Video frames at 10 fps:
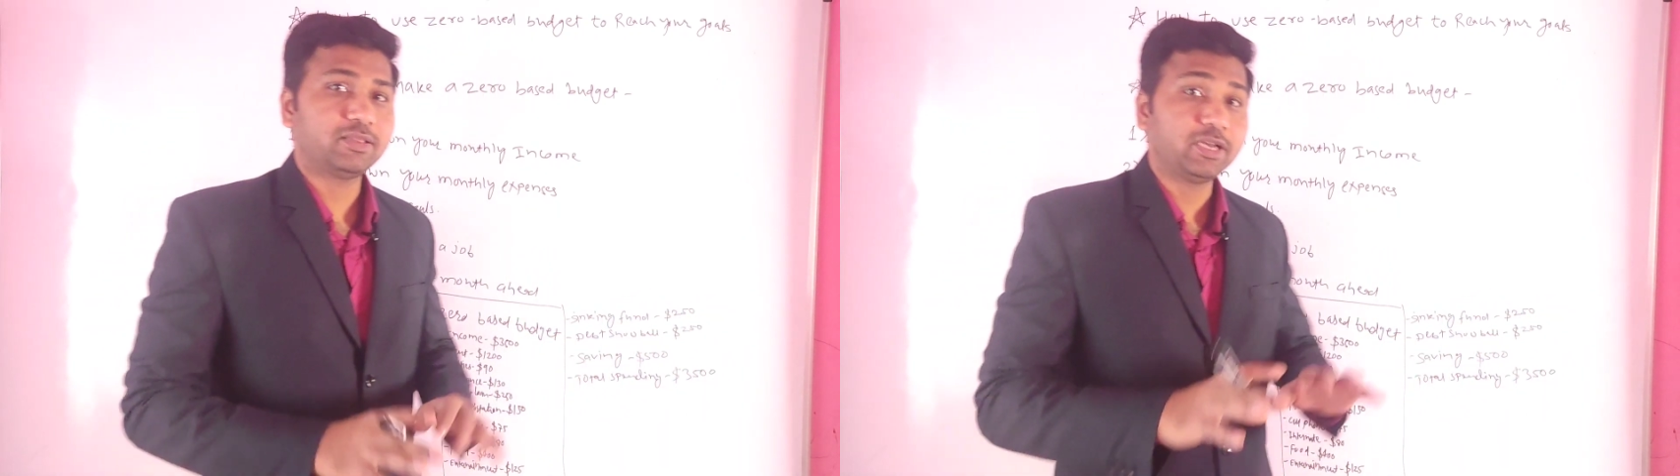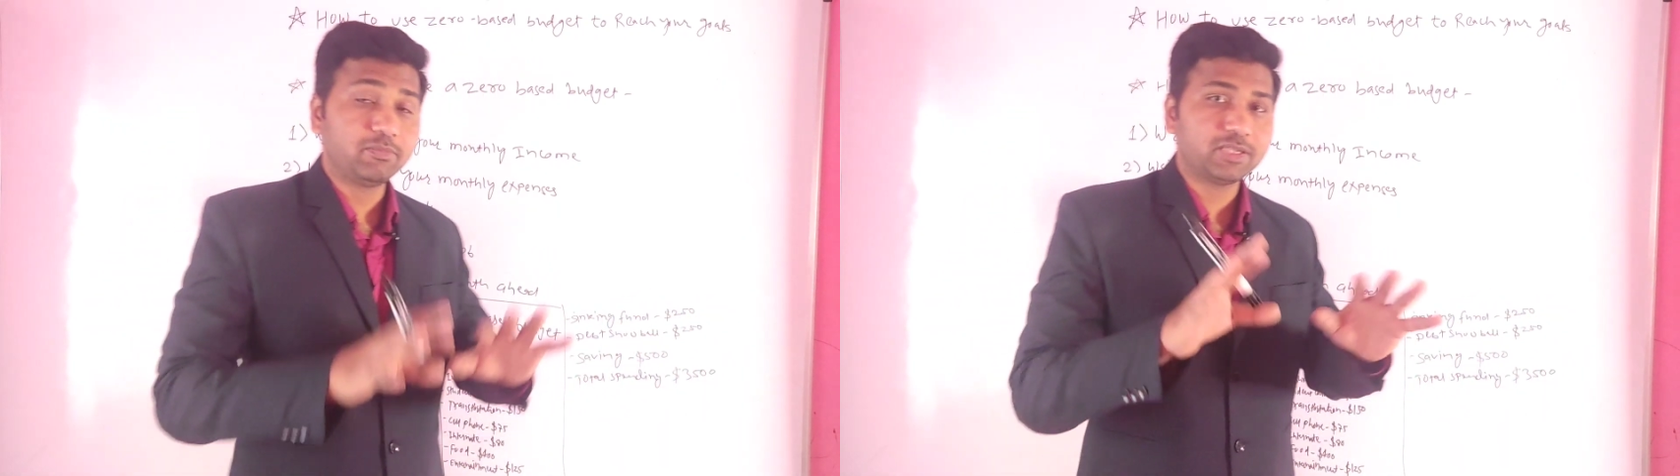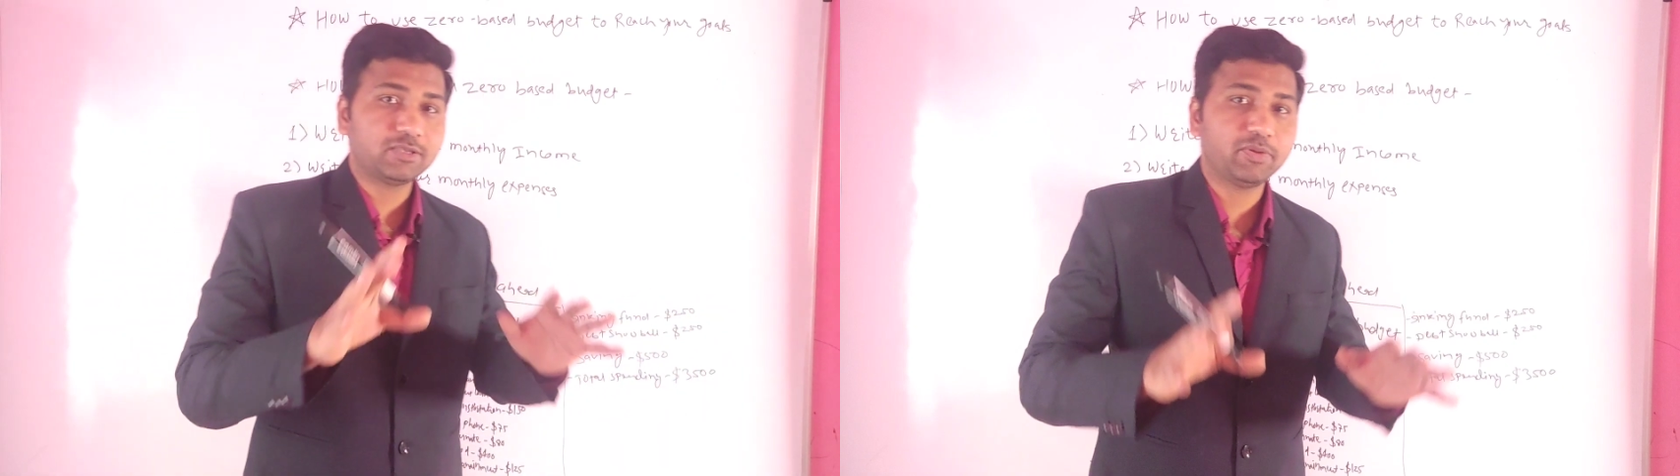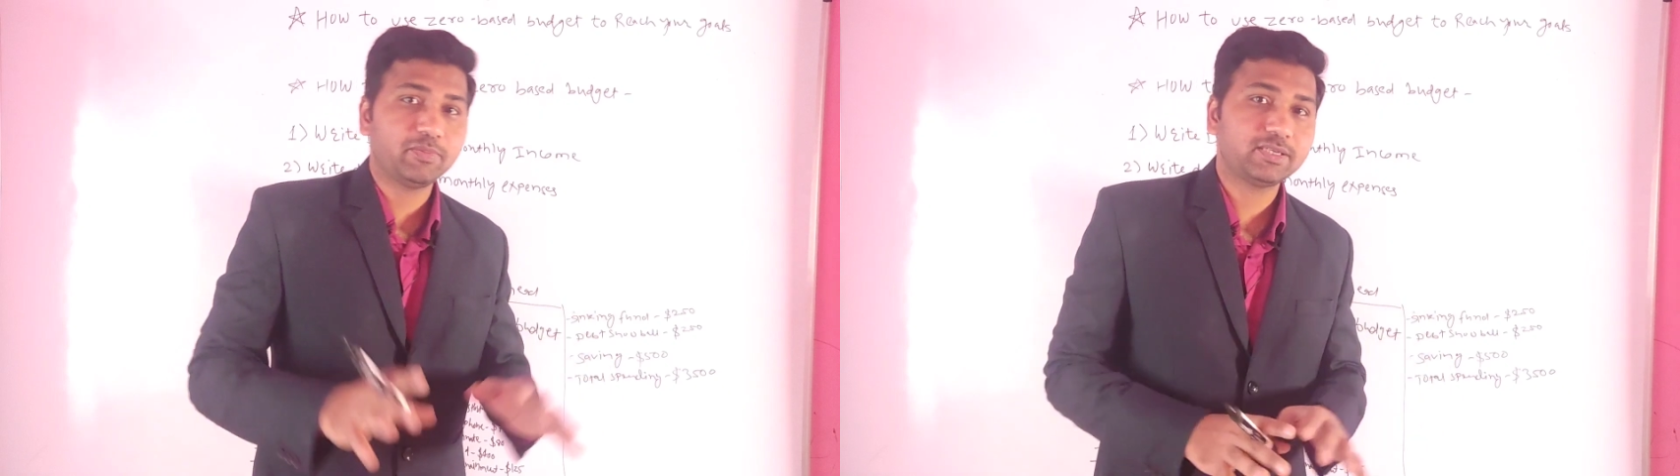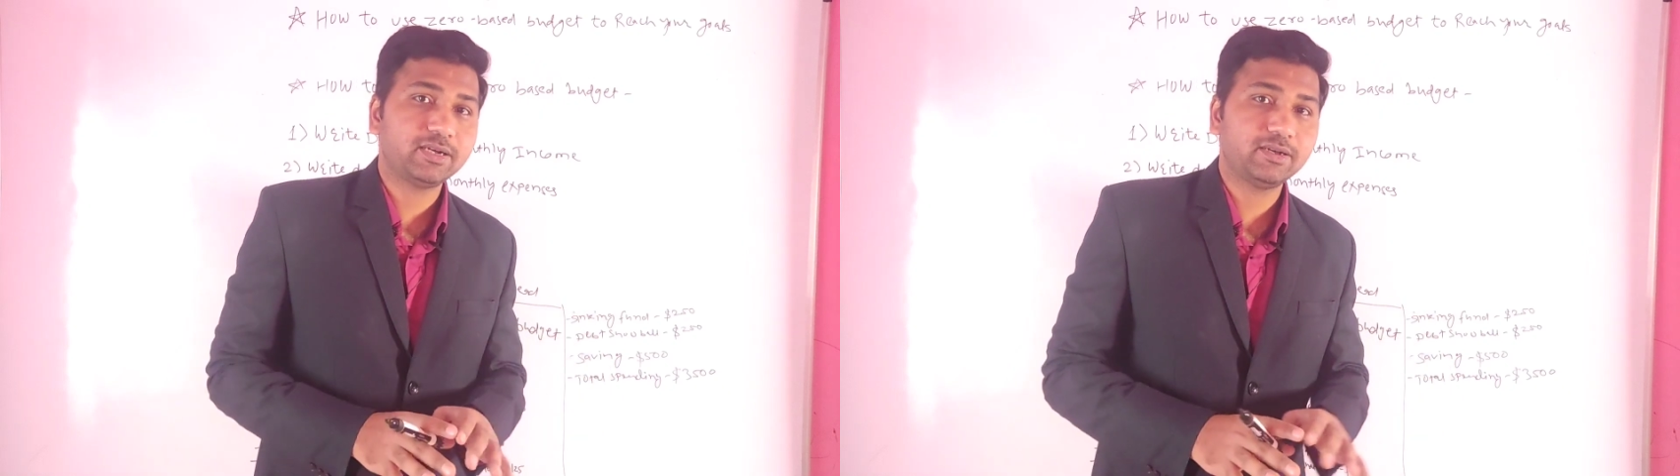3 months
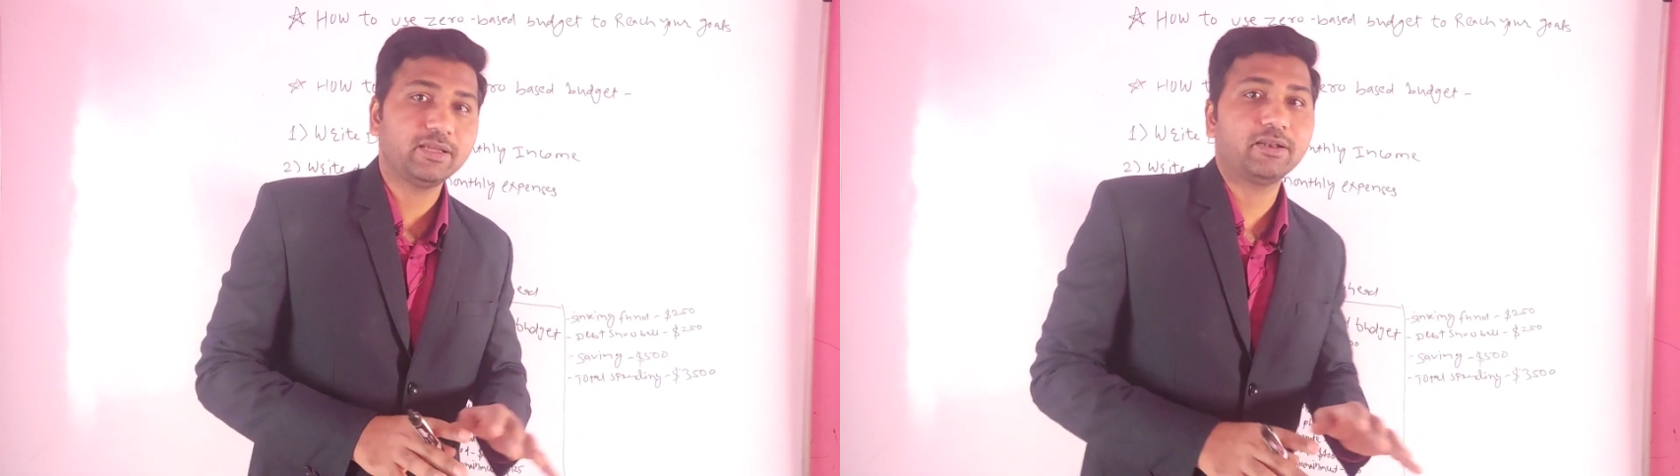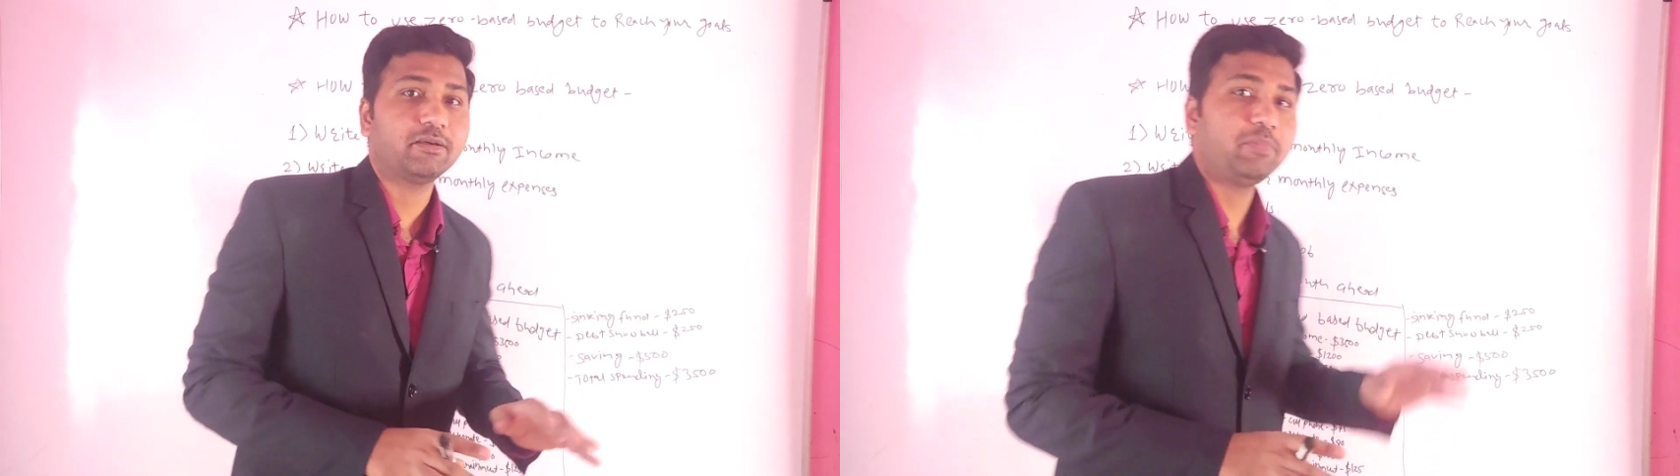payments, and then